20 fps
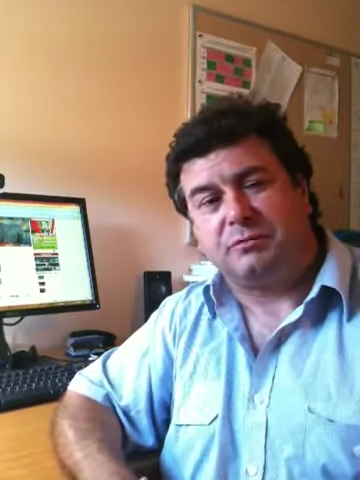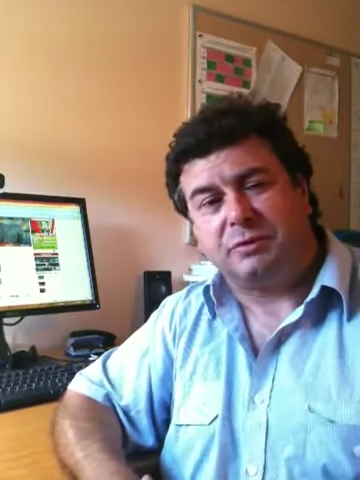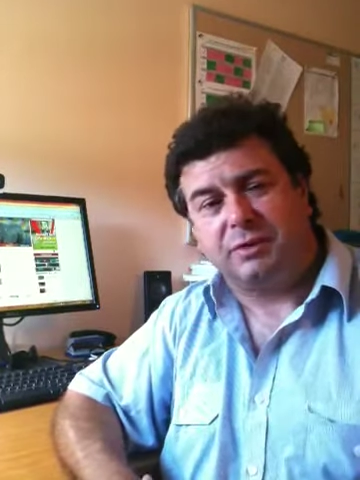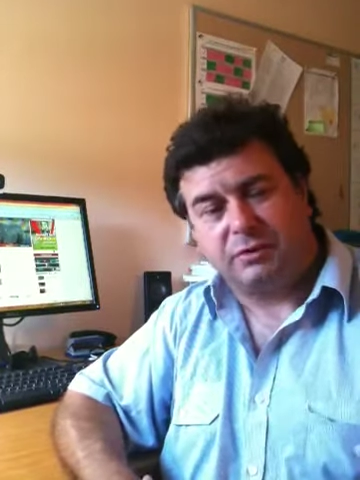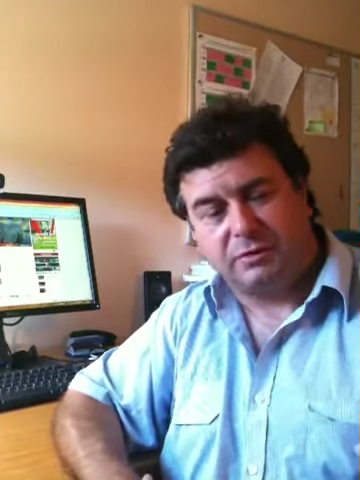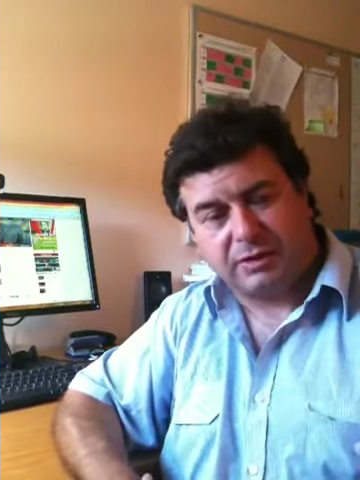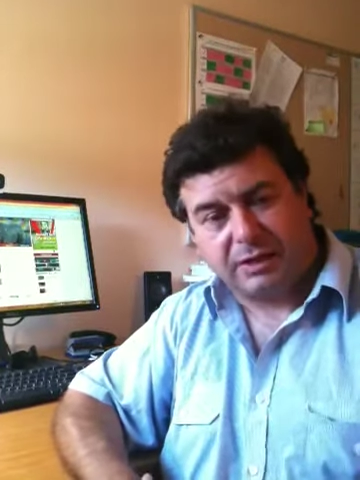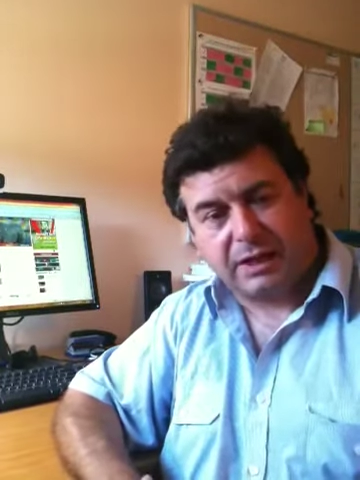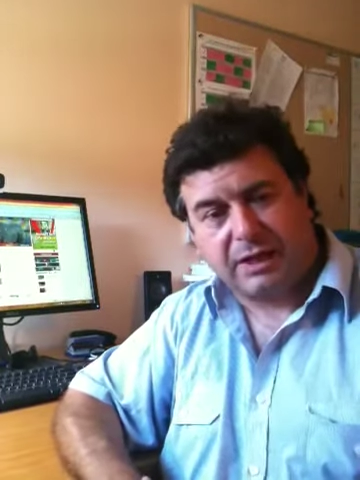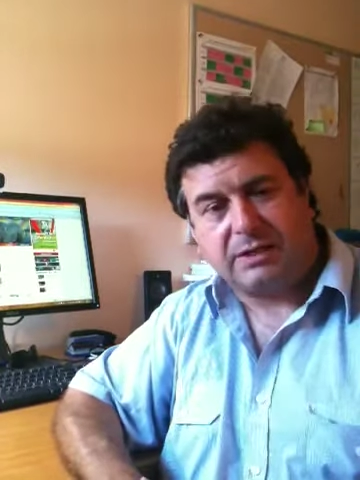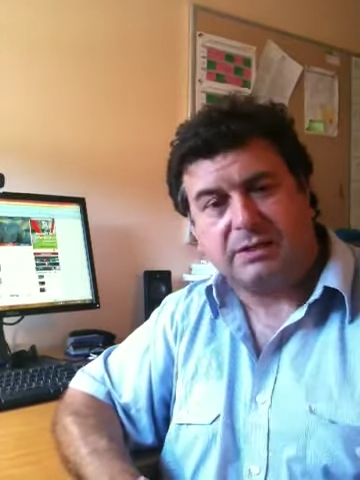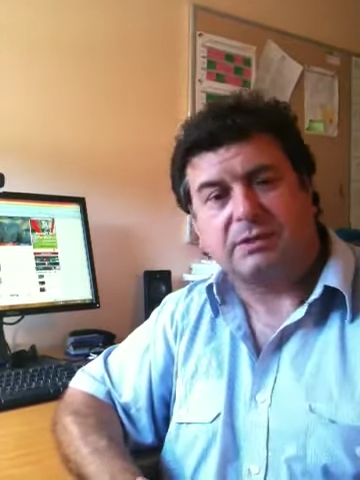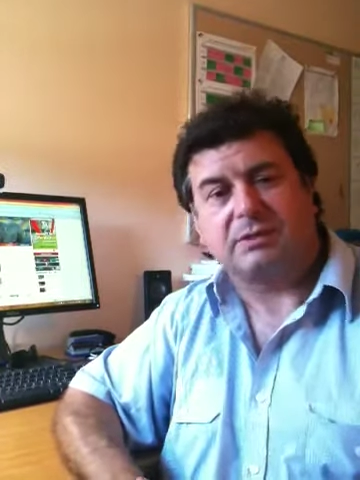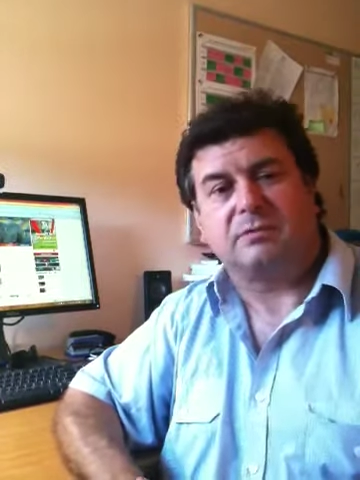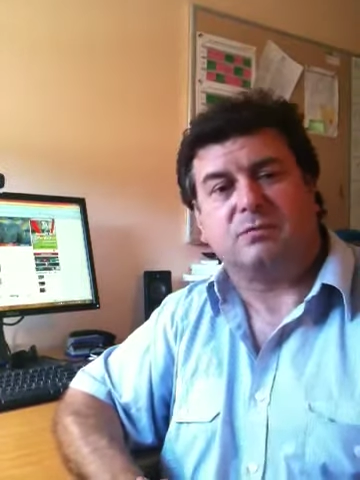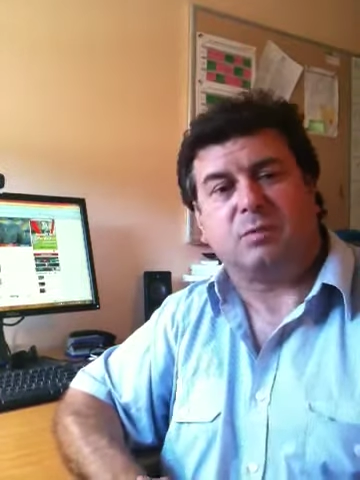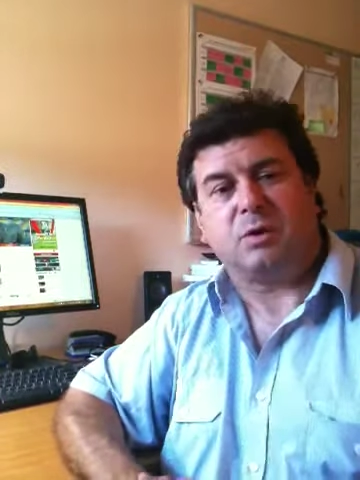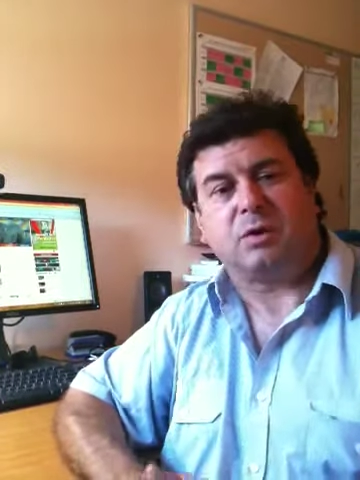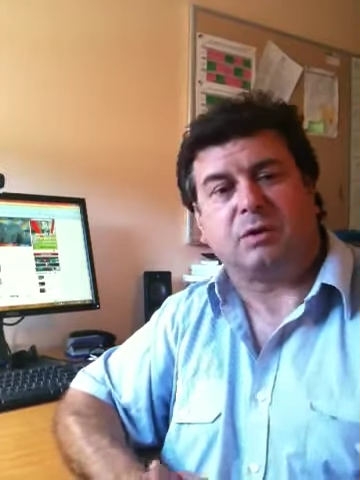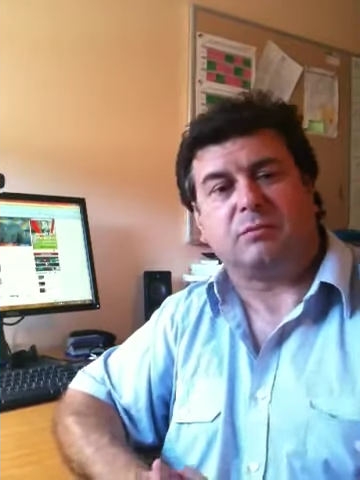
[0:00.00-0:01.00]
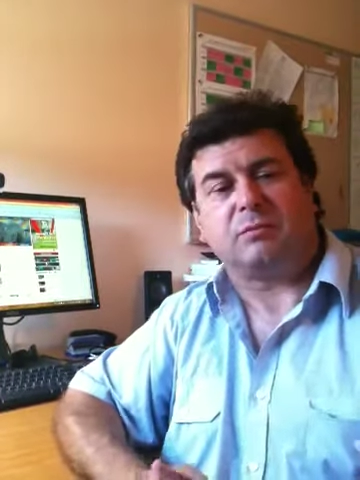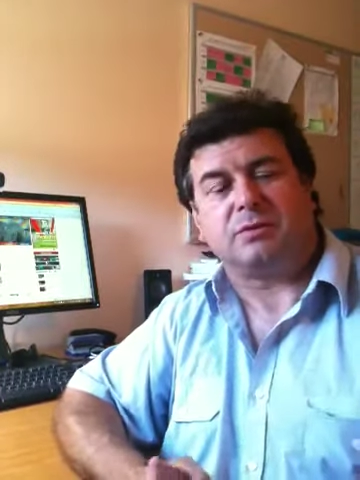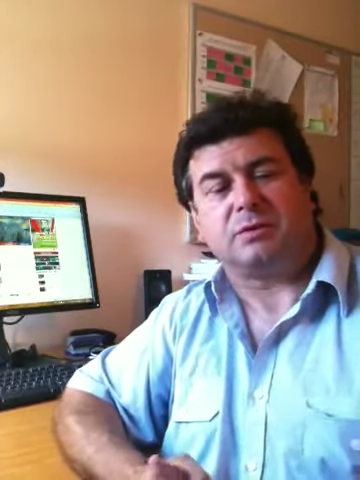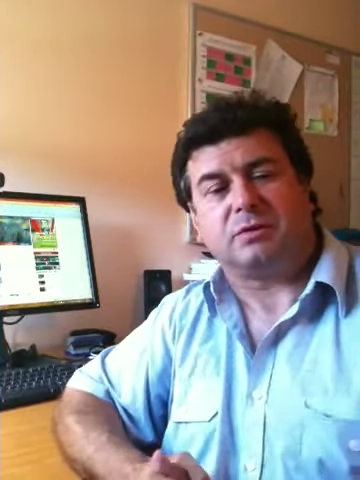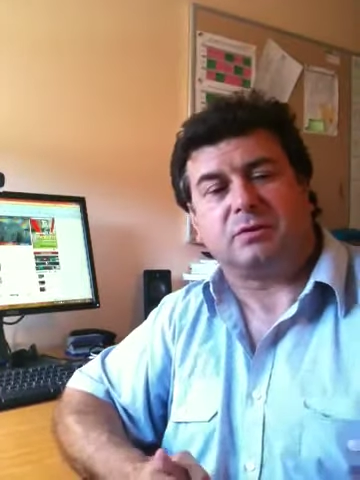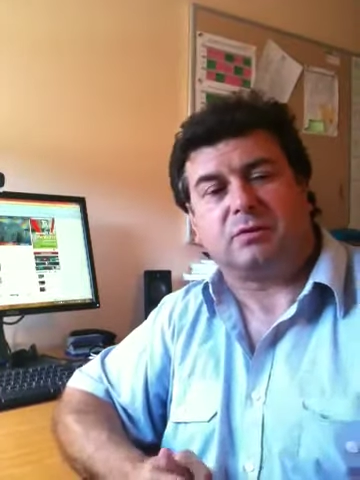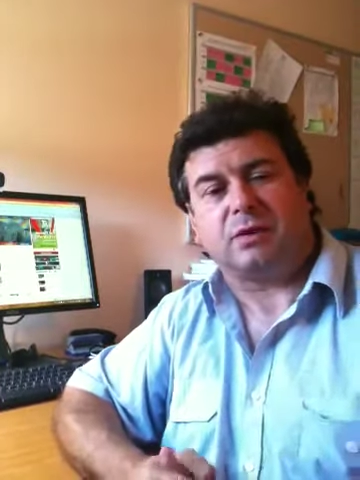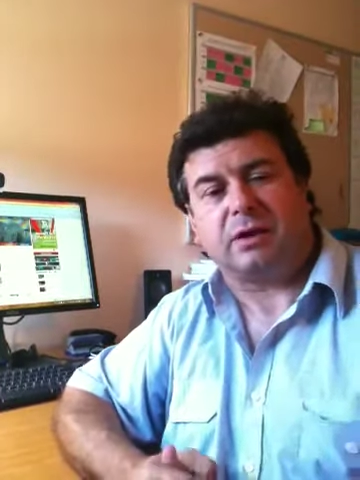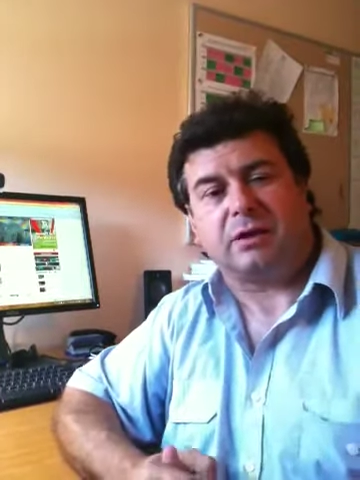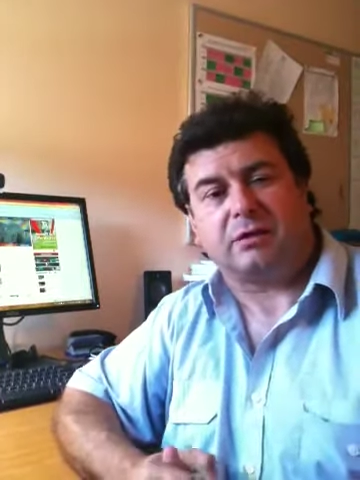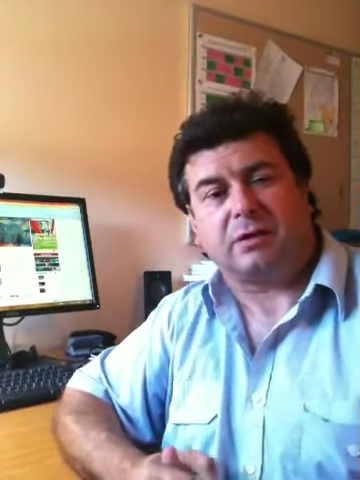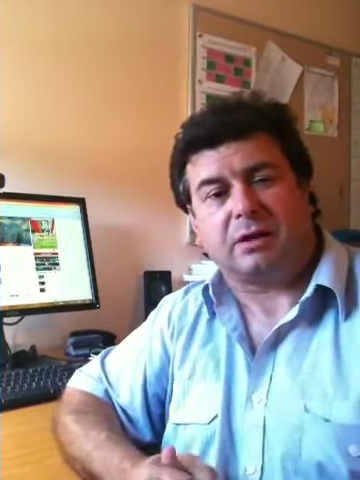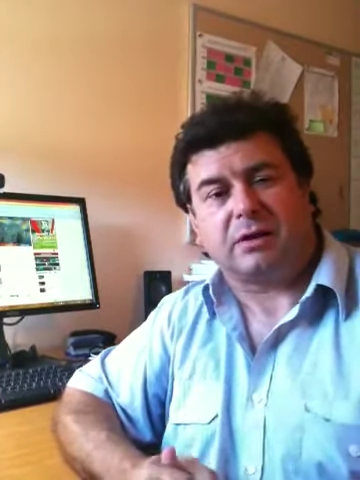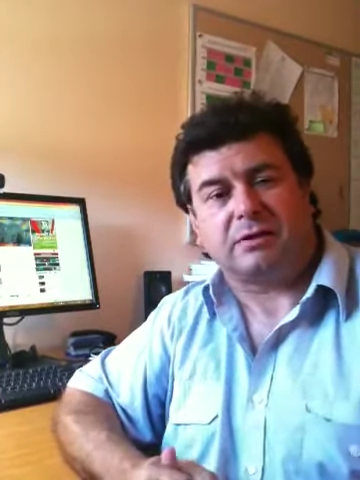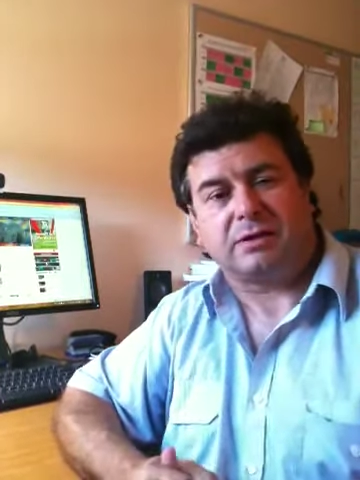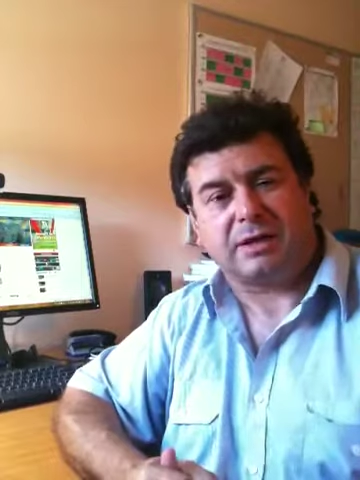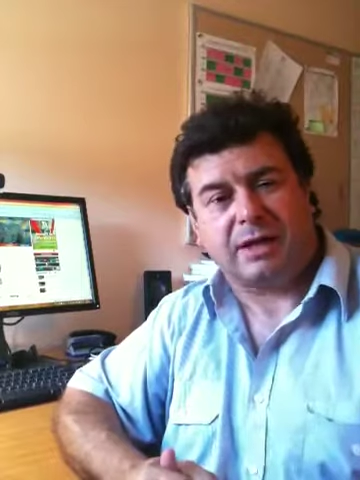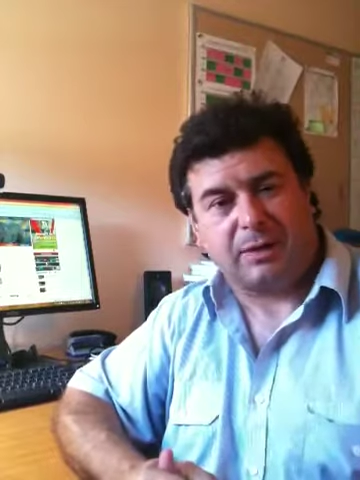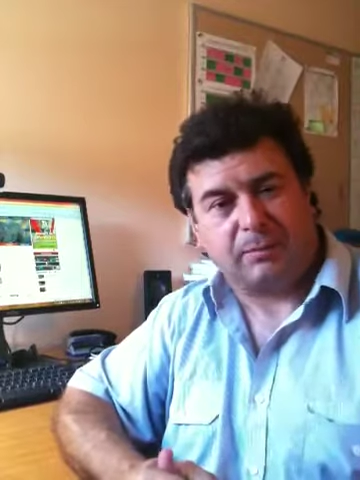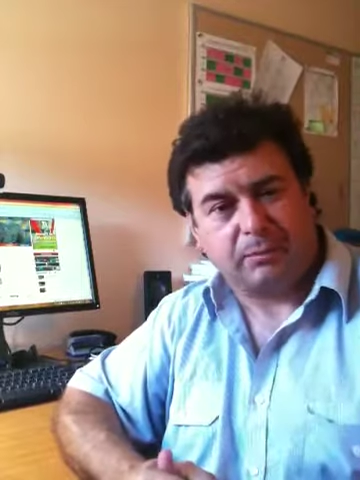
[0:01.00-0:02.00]
UTAS and welcome to the Cradle
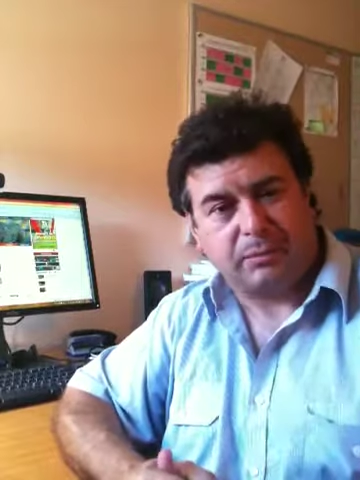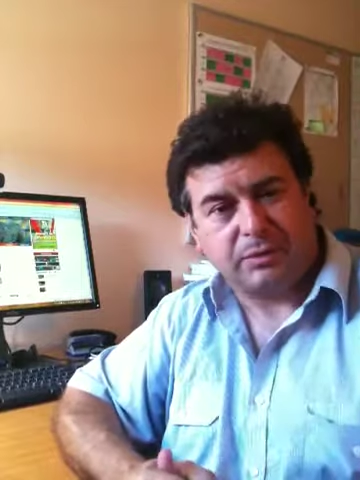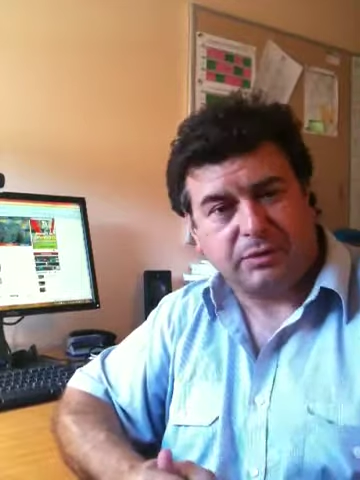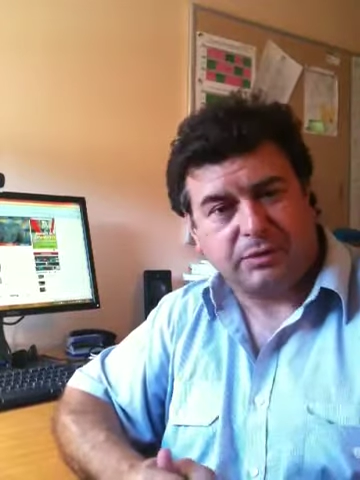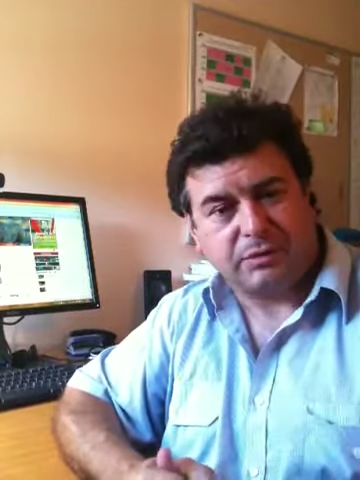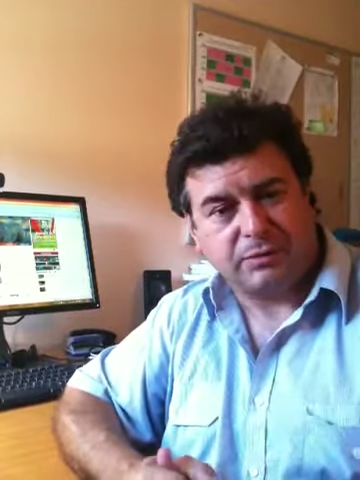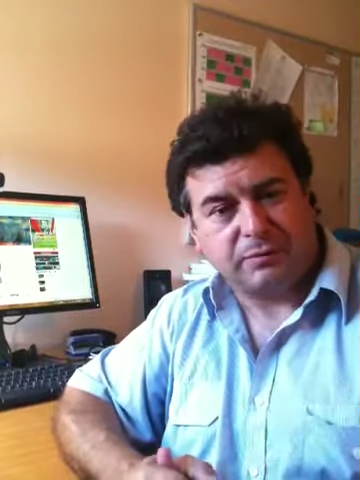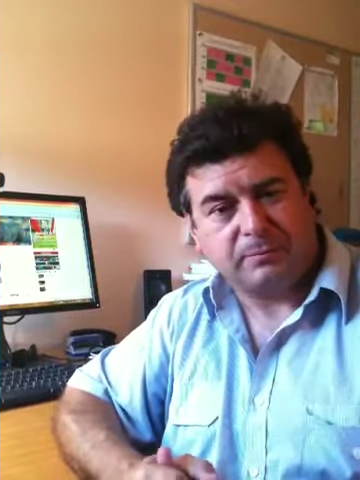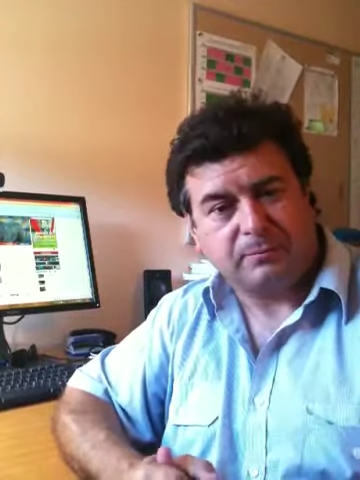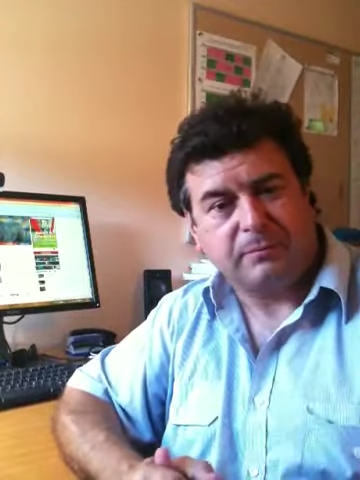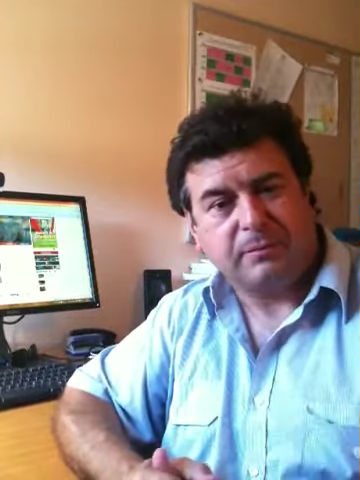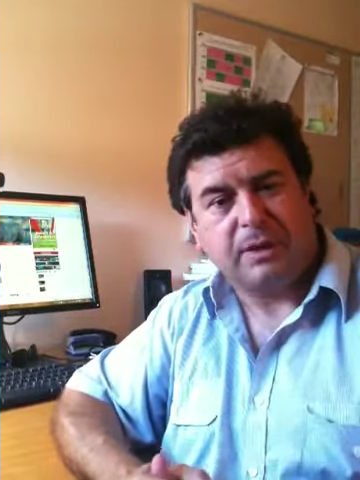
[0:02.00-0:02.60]
Coast campus.